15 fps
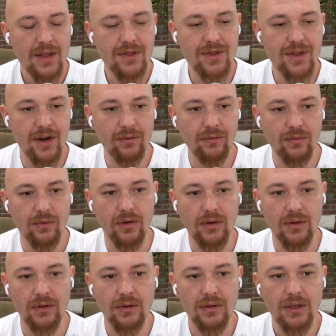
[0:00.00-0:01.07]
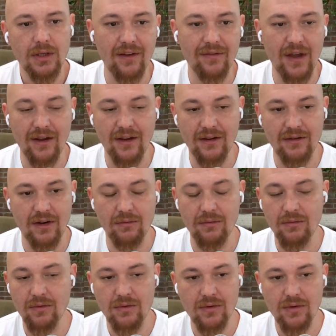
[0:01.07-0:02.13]
their role, if I
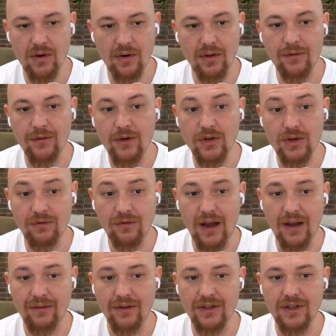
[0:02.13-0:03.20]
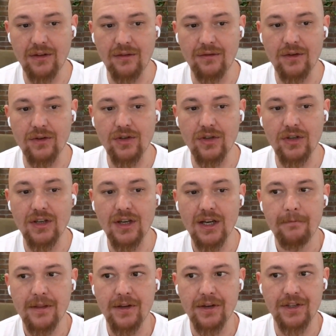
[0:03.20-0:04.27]
go to the future, 5 years in the future,
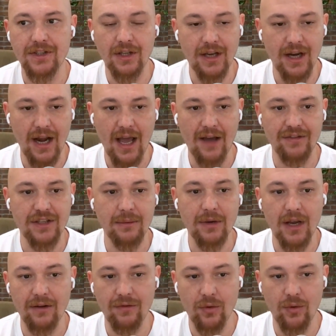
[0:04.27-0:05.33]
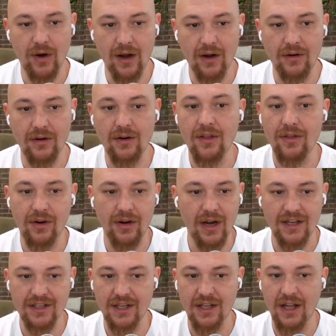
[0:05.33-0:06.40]
they're still going to have some kind of code editor. They're going
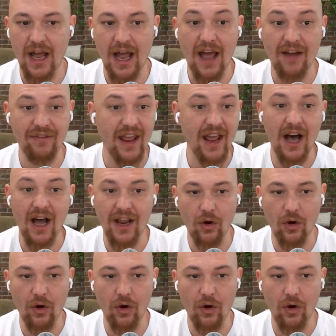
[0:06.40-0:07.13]
to still have AI